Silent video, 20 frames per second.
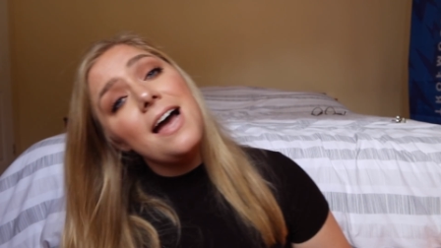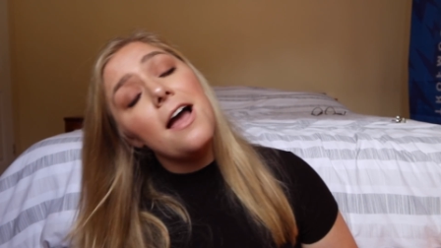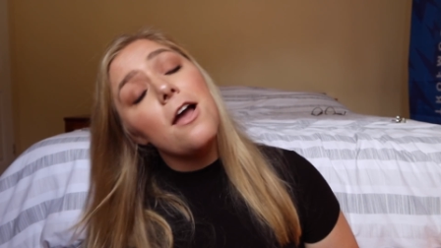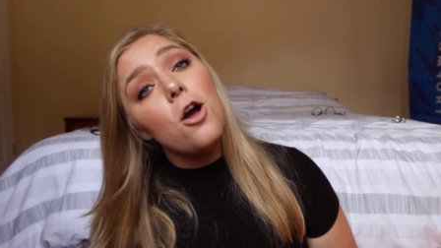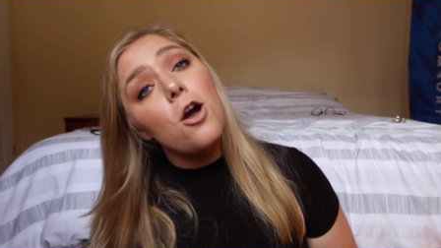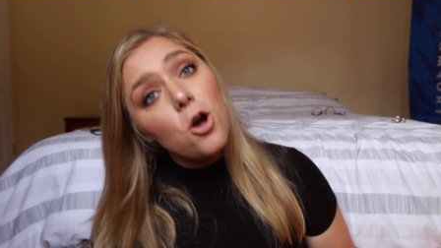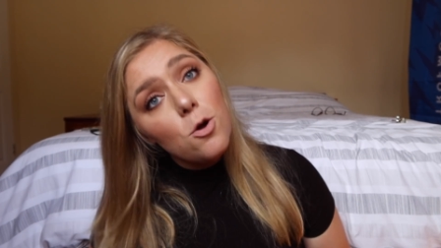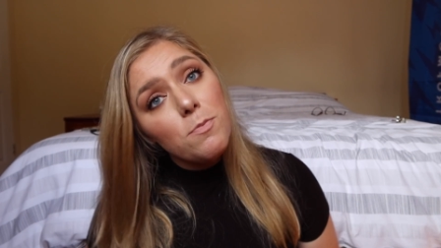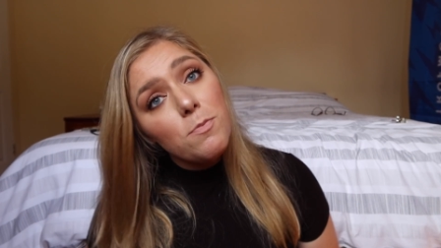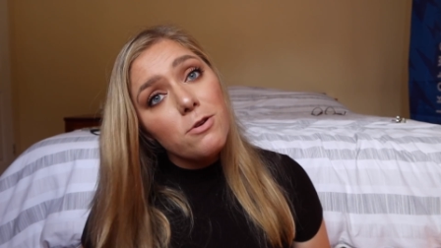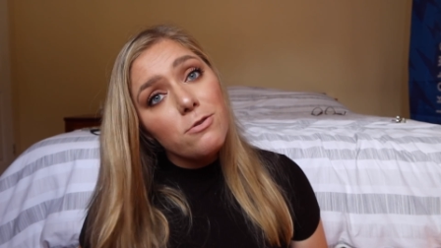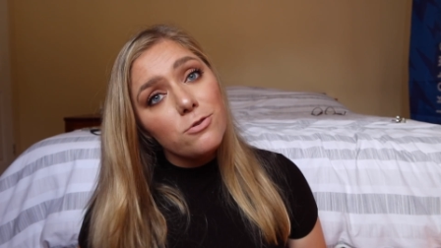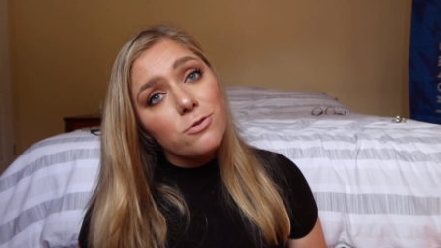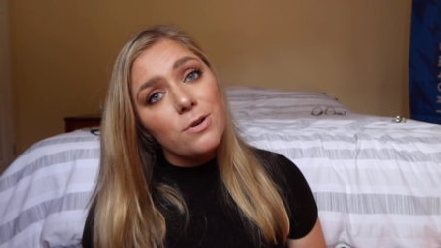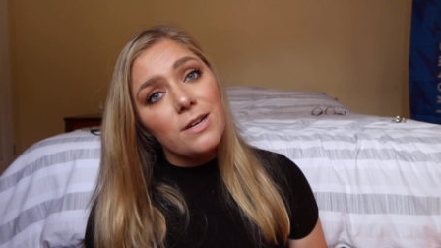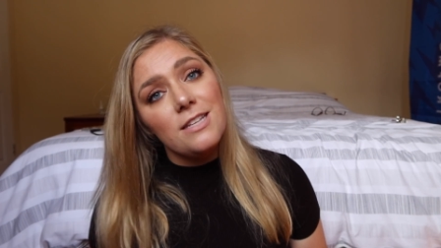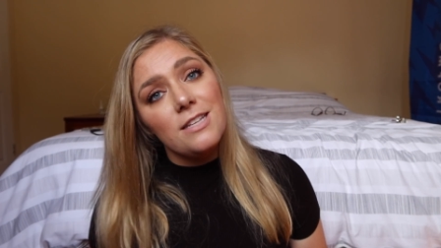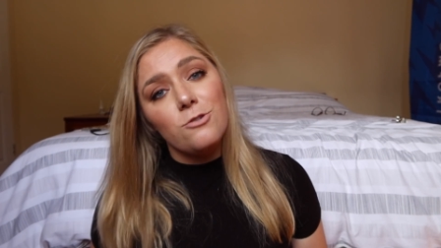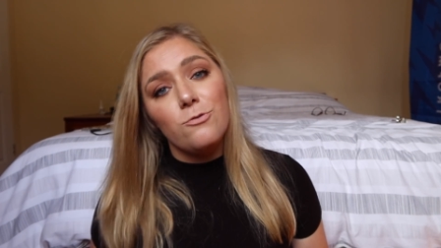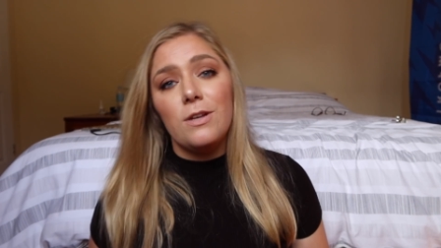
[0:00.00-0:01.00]
I hope you
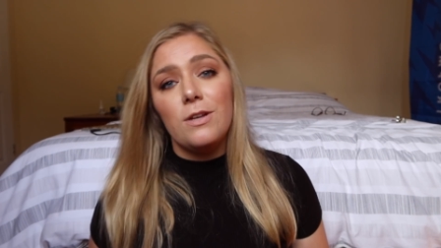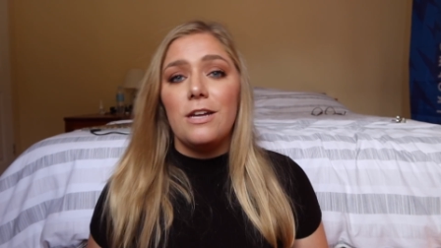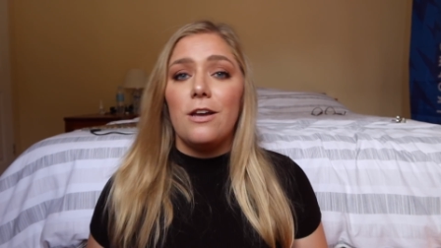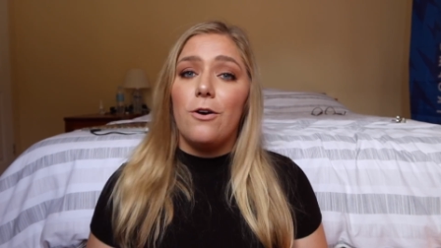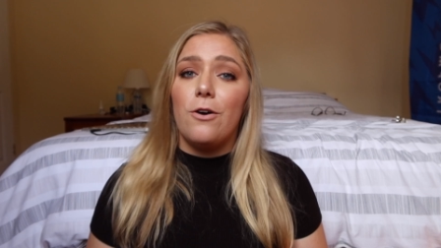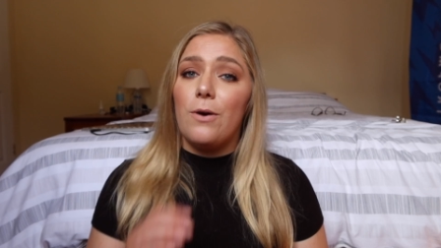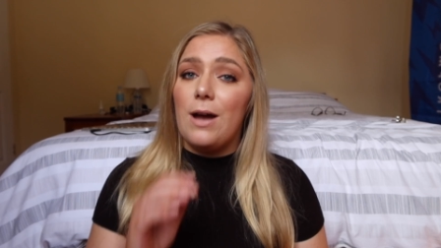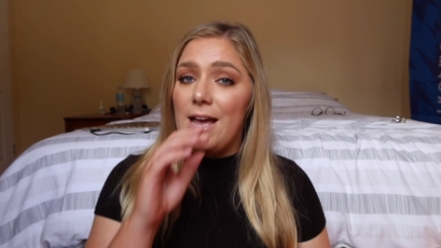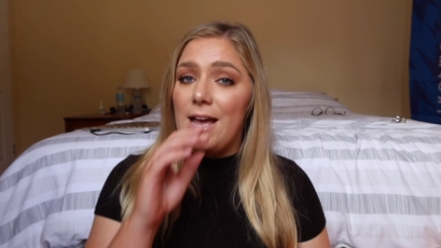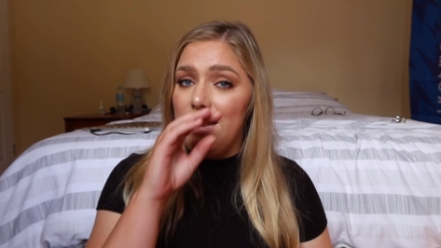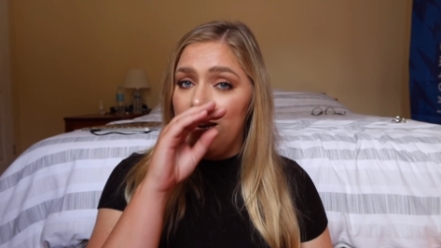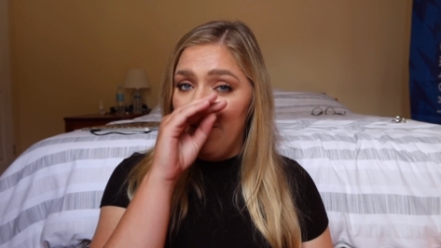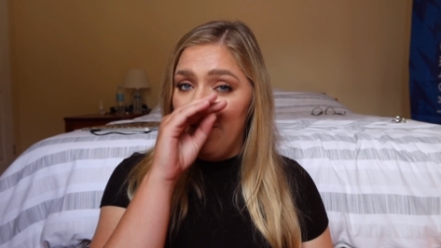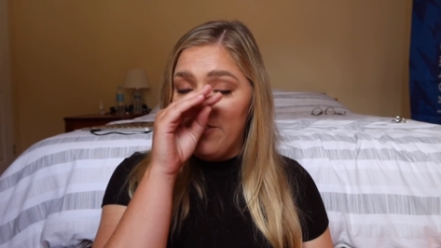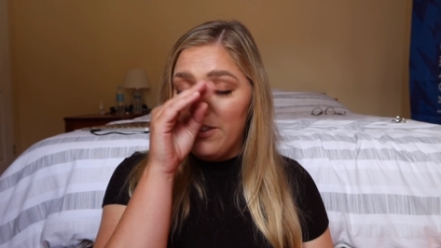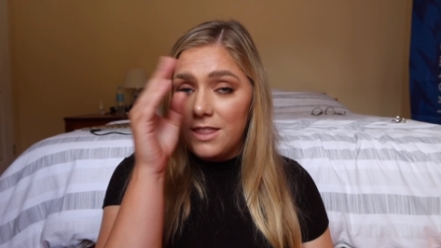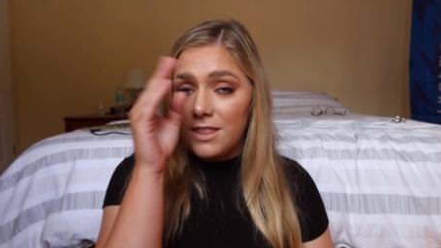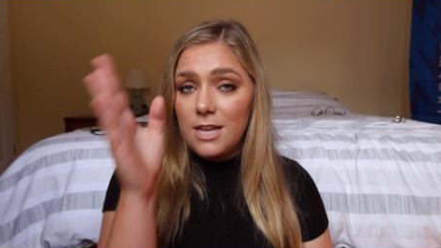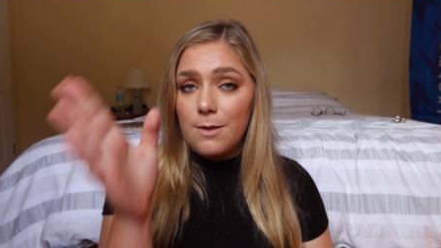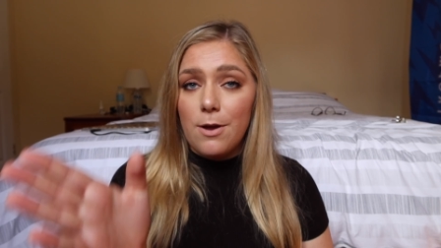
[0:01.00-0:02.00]
enjoyed this video, and if
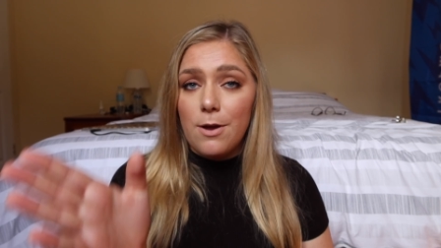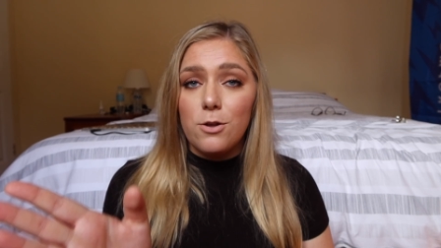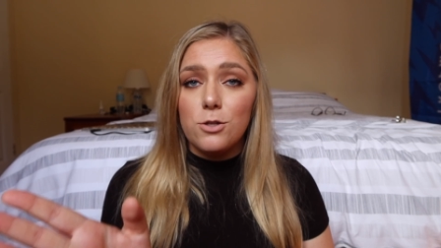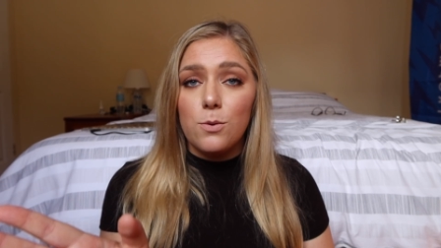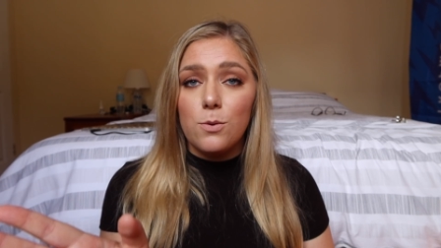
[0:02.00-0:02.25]
you're thinking about